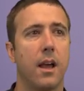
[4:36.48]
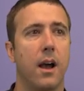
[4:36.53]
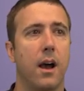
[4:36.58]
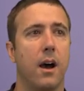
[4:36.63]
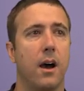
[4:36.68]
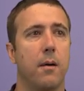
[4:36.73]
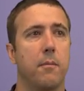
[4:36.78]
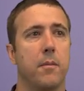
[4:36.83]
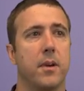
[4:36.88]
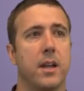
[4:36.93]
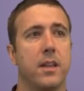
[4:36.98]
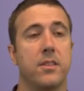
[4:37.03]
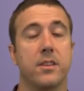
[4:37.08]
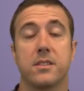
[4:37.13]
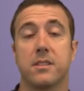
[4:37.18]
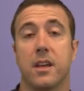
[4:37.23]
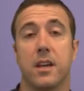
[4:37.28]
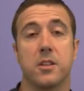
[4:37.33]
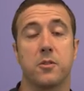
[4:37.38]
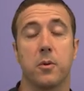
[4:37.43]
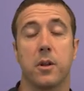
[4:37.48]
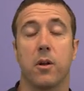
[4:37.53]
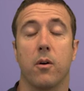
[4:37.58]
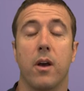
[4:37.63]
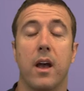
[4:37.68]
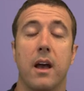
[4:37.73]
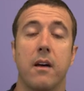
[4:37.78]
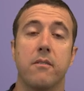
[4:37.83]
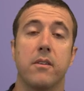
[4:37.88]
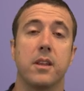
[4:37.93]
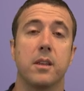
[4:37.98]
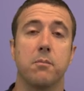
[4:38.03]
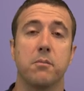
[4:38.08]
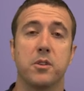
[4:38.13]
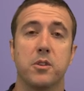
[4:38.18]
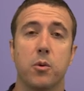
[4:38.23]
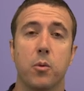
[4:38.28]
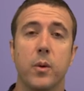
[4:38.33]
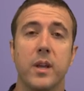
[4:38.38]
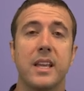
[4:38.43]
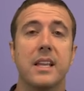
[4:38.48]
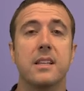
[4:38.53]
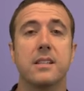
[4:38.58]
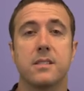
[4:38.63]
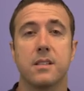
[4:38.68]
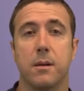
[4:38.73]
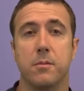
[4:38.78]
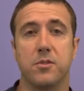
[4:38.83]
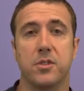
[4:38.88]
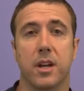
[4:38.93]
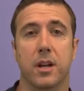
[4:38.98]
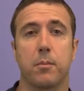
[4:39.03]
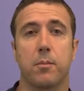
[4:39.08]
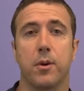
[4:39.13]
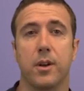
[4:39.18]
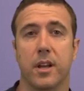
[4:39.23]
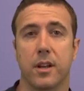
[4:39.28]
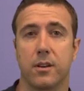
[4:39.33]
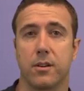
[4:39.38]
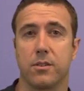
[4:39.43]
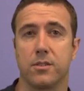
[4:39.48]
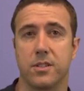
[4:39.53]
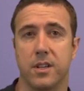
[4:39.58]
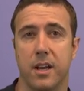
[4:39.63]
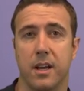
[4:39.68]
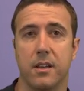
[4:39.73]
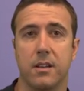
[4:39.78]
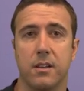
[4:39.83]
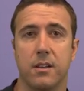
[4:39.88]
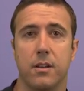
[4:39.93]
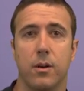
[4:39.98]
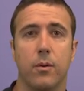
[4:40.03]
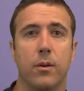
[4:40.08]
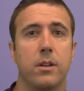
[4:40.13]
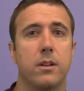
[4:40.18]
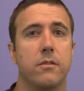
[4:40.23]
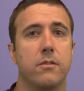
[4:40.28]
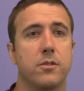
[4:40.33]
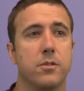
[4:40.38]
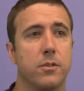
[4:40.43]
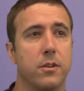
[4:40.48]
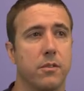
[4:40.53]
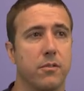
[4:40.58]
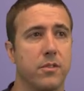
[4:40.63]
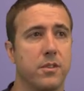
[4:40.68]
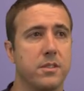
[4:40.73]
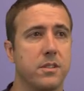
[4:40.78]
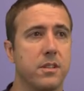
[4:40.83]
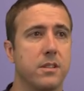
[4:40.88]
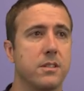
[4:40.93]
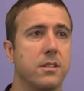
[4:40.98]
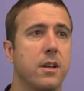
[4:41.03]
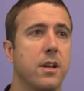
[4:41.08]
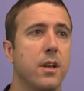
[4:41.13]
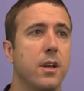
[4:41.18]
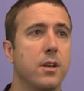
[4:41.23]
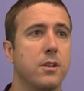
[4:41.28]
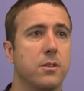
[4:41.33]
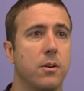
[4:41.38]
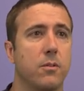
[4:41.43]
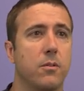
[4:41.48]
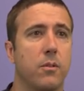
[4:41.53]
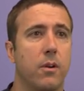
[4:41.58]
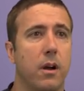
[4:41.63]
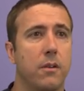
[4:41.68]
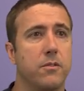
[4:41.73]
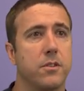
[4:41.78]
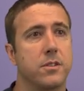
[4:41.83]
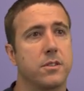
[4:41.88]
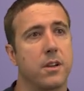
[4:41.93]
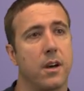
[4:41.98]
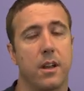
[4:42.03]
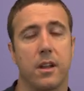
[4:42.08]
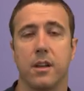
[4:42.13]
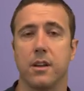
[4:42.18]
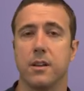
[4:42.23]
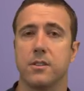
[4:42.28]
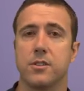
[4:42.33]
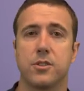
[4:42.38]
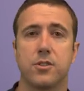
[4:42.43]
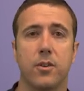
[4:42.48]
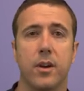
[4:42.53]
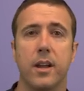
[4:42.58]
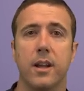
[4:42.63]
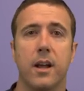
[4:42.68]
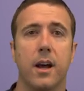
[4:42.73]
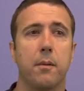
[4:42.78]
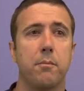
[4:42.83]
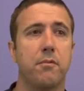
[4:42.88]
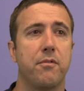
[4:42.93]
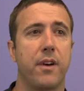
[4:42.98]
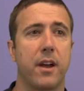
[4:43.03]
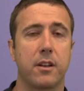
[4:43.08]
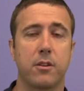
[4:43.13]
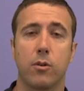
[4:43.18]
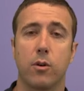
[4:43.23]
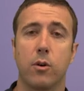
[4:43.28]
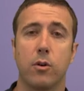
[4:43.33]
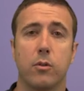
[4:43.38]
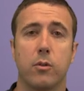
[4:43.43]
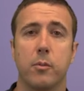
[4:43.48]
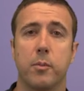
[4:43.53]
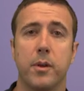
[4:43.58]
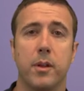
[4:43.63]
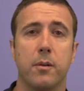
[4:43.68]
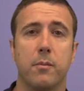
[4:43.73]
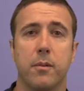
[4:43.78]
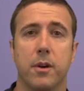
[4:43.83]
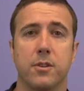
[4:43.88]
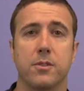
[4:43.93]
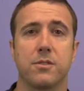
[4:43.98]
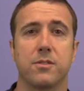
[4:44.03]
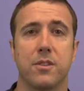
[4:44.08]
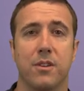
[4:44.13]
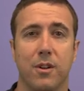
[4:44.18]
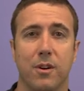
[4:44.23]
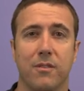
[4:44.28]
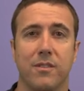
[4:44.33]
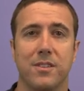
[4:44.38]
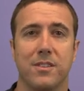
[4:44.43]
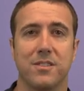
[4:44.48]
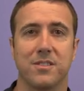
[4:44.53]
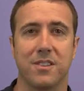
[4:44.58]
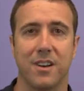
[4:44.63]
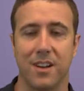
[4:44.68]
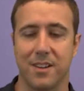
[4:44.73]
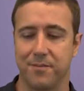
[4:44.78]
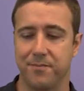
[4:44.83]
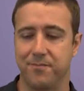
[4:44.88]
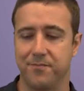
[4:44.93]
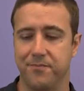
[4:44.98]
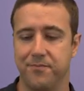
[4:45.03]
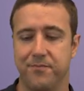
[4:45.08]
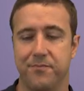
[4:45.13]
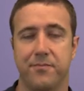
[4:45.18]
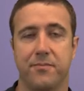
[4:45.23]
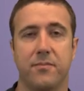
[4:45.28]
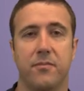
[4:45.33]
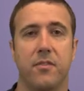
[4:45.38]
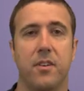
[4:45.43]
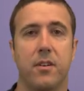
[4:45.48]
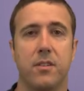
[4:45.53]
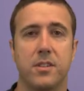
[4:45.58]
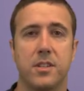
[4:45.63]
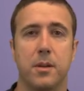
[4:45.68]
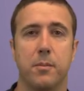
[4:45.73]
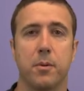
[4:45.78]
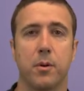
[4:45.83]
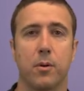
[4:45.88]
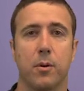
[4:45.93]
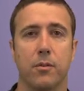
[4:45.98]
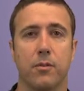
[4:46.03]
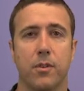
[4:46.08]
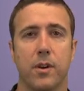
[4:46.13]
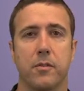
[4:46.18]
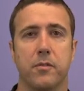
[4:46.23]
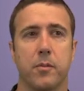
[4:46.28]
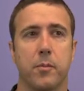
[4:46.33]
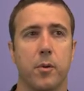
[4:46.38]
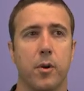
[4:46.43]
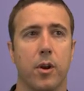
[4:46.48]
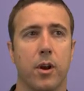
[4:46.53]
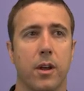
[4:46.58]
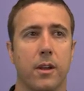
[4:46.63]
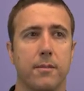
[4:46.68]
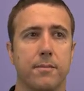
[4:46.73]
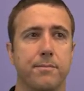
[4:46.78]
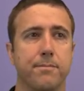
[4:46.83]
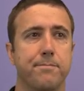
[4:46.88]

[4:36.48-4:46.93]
Um, in this case, we don't have any between subject predictors yet, no individual differences. So I've just got a straight up factorial repeated measures ANOVA design. Very typical for fMRI.